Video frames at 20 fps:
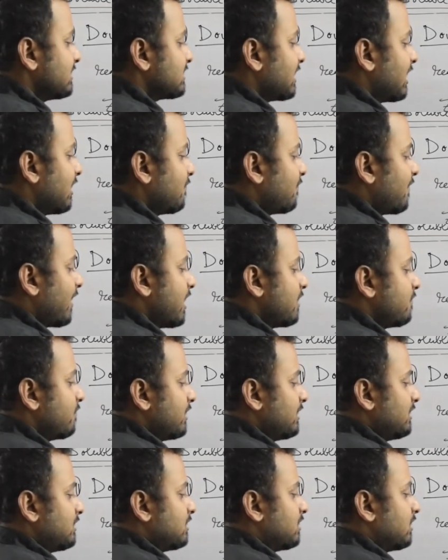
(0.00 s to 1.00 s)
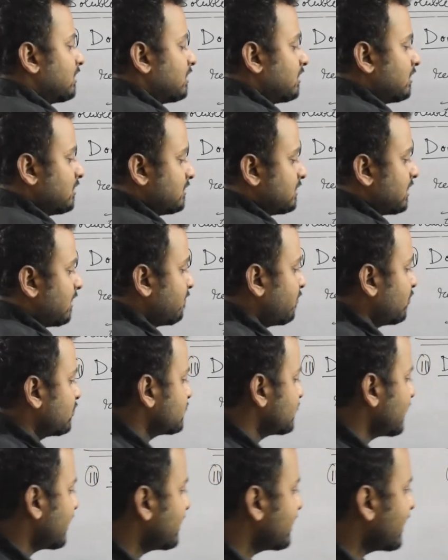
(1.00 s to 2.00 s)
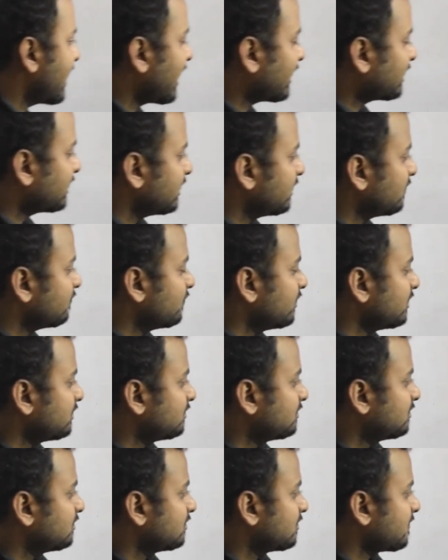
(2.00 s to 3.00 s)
sulfide with, suppose we are reacting with